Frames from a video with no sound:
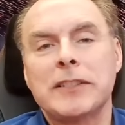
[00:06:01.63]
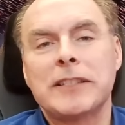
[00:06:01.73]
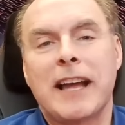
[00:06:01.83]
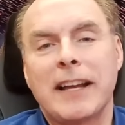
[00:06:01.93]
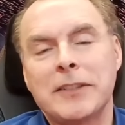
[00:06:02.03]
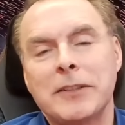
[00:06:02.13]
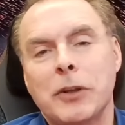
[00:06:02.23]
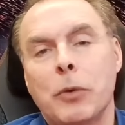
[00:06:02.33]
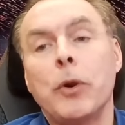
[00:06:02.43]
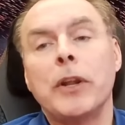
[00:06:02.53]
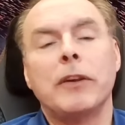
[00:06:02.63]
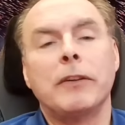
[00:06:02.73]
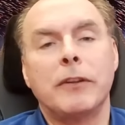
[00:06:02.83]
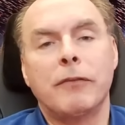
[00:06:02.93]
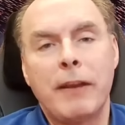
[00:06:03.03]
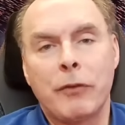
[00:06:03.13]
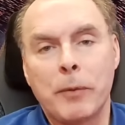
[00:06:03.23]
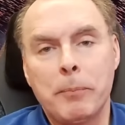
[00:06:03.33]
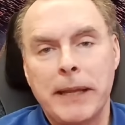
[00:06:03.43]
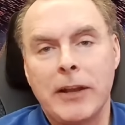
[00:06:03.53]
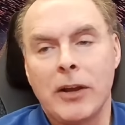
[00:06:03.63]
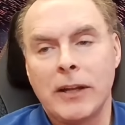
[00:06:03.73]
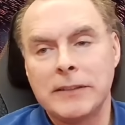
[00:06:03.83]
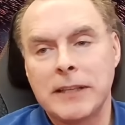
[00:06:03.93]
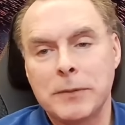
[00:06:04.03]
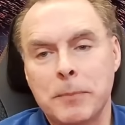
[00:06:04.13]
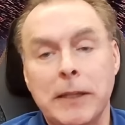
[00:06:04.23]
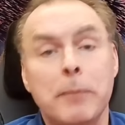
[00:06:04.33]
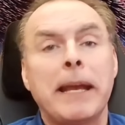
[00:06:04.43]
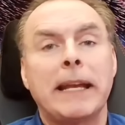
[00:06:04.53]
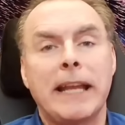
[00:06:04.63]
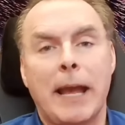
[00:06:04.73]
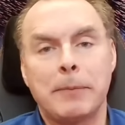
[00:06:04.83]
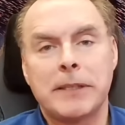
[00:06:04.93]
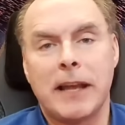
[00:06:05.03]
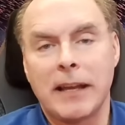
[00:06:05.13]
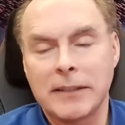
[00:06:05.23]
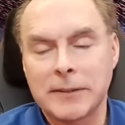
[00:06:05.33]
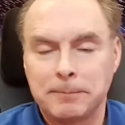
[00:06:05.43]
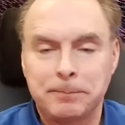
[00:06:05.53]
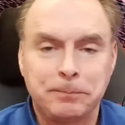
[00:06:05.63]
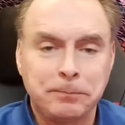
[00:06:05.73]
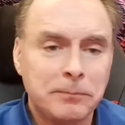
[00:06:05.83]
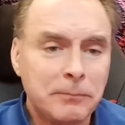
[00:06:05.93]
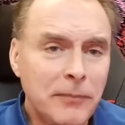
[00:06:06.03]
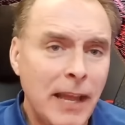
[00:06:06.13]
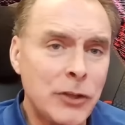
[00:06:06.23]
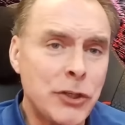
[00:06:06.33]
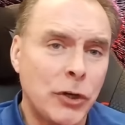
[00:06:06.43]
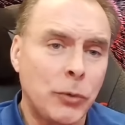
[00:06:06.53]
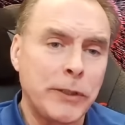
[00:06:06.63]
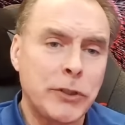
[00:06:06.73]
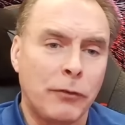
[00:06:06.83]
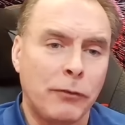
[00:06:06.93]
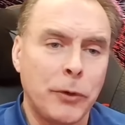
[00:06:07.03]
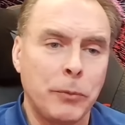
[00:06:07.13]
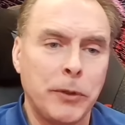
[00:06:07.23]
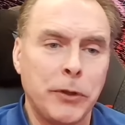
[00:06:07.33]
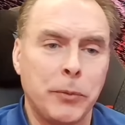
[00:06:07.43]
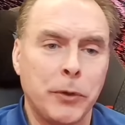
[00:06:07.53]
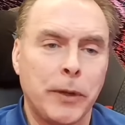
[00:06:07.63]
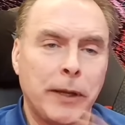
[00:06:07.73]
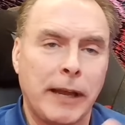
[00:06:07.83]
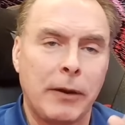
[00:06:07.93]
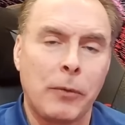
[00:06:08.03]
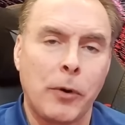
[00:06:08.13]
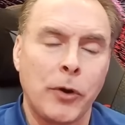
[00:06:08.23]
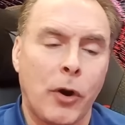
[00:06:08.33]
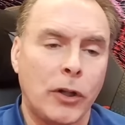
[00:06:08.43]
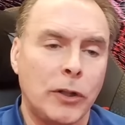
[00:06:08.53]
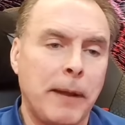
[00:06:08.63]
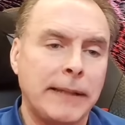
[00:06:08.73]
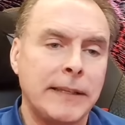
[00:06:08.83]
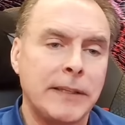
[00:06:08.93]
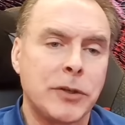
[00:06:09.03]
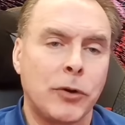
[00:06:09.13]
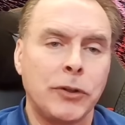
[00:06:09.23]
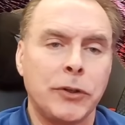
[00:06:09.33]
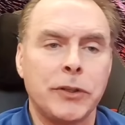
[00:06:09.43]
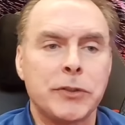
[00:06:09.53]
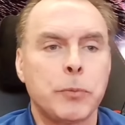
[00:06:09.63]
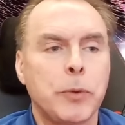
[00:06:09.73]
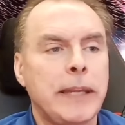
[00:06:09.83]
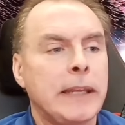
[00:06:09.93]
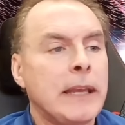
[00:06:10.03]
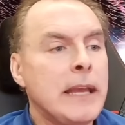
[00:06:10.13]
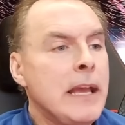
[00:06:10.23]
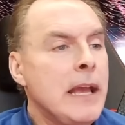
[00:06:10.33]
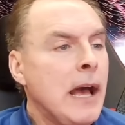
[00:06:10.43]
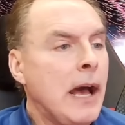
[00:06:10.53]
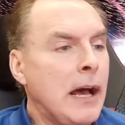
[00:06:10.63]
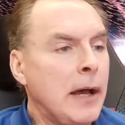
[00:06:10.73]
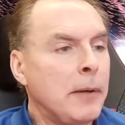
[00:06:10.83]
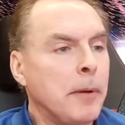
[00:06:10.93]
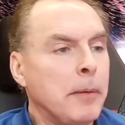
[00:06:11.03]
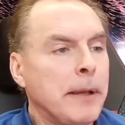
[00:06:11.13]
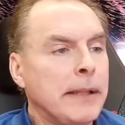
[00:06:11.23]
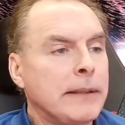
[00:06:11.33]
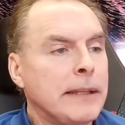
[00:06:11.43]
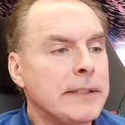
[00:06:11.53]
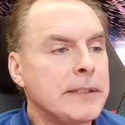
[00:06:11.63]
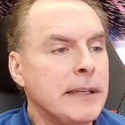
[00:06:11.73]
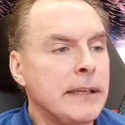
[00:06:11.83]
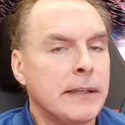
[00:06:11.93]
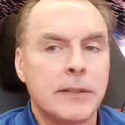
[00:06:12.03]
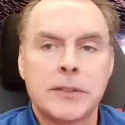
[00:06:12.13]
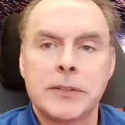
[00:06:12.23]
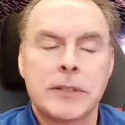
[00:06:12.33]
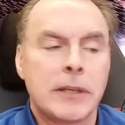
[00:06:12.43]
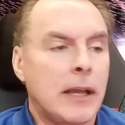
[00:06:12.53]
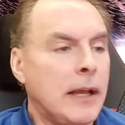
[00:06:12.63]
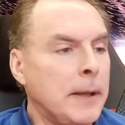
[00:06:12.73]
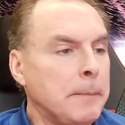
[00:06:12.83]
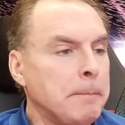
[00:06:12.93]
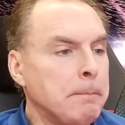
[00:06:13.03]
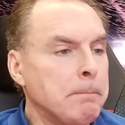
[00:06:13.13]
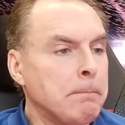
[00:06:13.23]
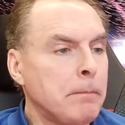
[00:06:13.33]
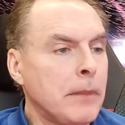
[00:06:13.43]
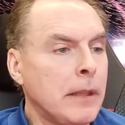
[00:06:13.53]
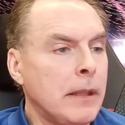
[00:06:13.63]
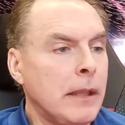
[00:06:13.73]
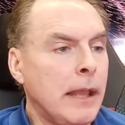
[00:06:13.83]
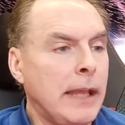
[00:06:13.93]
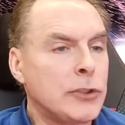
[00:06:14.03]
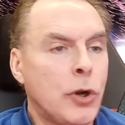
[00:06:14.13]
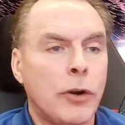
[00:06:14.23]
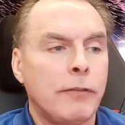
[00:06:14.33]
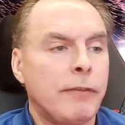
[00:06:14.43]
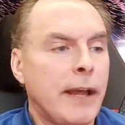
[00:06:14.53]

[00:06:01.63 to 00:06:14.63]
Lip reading: on stocks, and one of the favorite pick-ons has been the mega cap stocks. I'll share a quick chart with you real quick. I wrote an article about this earlier this week, but this is a chart of